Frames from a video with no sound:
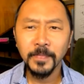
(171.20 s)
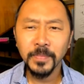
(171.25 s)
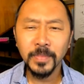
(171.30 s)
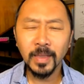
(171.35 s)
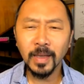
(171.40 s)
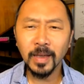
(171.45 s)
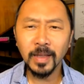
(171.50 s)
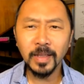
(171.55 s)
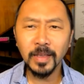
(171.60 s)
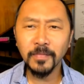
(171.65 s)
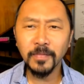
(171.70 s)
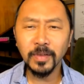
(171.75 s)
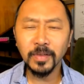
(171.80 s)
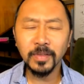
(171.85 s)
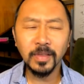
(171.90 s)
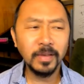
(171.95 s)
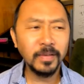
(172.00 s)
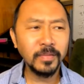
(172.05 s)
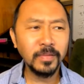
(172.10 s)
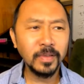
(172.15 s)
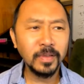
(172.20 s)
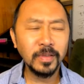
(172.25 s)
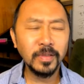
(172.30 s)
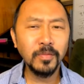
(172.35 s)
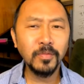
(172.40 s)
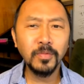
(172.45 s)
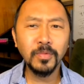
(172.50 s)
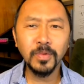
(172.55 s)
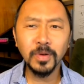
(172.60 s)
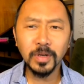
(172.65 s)
not even the
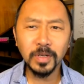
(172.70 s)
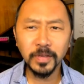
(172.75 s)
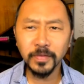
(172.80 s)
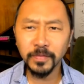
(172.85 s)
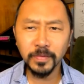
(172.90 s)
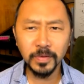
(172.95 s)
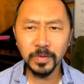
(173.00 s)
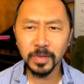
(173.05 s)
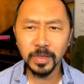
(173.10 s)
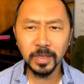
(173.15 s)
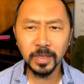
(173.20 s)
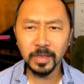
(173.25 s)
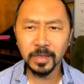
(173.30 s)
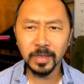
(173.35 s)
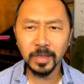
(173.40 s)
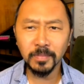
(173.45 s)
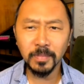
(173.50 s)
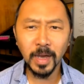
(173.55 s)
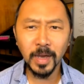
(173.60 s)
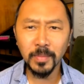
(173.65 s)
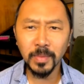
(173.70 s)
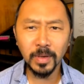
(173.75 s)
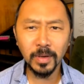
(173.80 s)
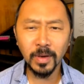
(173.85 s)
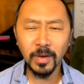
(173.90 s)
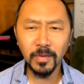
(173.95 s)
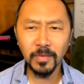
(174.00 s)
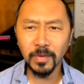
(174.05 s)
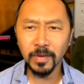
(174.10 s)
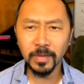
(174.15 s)
worst flu season might be
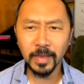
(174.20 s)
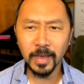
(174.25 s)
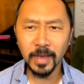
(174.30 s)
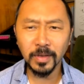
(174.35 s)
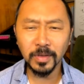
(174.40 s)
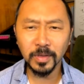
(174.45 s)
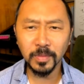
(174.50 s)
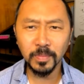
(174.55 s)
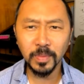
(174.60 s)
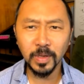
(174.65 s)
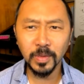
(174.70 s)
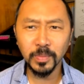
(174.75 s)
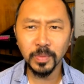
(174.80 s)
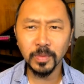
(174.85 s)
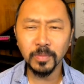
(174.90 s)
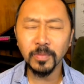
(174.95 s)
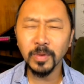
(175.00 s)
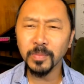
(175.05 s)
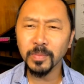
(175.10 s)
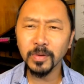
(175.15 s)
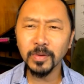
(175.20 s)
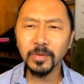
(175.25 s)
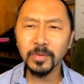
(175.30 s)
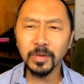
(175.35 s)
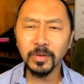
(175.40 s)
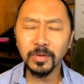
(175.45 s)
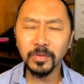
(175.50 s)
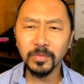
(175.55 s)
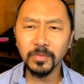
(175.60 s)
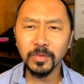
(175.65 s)
100,000 people. Remember
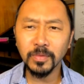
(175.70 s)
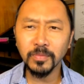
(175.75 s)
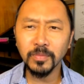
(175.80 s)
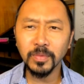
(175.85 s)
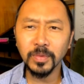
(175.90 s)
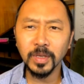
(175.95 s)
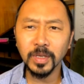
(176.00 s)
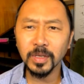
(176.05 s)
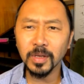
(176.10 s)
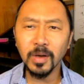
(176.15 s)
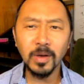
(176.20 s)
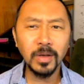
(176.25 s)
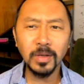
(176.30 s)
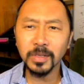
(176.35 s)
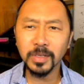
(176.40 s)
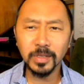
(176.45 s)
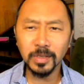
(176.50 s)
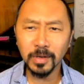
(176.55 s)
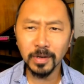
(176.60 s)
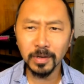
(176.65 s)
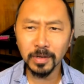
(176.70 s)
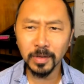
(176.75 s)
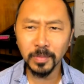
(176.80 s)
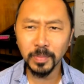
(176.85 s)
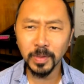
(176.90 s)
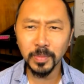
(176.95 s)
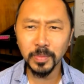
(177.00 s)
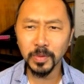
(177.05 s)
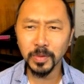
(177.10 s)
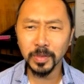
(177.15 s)
when this all started,
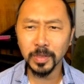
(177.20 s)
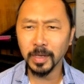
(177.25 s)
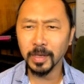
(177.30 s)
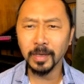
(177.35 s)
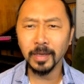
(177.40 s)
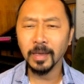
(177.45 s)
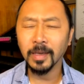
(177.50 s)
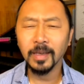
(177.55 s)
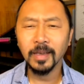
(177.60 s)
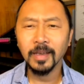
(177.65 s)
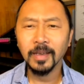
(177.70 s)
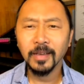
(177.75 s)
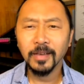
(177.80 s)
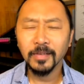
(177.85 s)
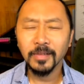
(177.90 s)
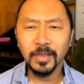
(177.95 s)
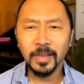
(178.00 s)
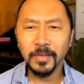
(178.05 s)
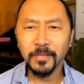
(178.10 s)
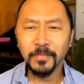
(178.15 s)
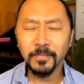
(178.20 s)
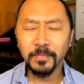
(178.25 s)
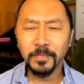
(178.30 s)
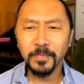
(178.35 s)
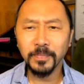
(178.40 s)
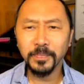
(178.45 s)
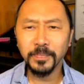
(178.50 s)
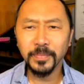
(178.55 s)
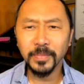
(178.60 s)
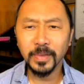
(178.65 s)
people were like
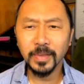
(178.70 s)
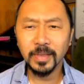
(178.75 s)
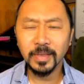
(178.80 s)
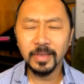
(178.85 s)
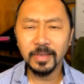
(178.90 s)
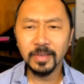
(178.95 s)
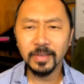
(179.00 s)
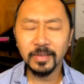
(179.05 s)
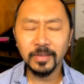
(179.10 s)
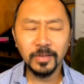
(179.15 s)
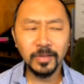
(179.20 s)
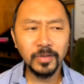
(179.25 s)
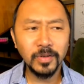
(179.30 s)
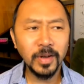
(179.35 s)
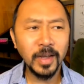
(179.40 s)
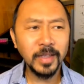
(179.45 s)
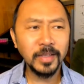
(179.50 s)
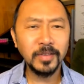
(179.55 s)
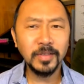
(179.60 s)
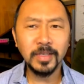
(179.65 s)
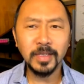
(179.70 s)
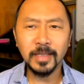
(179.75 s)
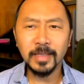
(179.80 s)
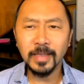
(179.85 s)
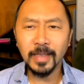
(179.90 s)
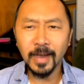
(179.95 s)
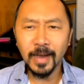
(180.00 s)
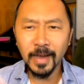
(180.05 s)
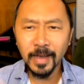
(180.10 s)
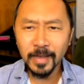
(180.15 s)
trying to
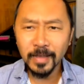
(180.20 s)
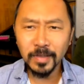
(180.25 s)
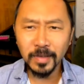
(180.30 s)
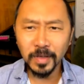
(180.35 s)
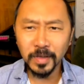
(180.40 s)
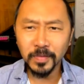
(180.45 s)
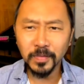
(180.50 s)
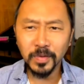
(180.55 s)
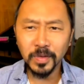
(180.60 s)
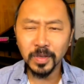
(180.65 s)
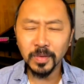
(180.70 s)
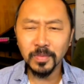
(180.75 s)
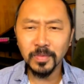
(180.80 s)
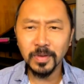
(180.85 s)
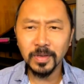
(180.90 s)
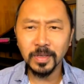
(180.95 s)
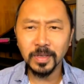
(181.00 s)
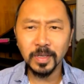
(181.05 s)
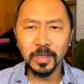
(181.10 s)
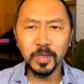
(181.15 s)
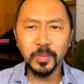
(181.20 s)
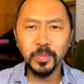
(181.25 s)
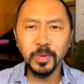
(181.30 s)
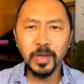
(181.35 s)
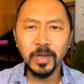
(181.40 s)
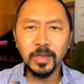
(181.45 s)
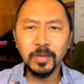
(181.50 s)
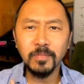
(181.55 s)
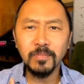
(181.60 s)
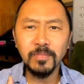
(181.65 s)
deny this for some reason,
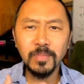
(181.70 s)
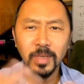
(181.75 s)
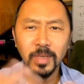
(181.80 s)
spreading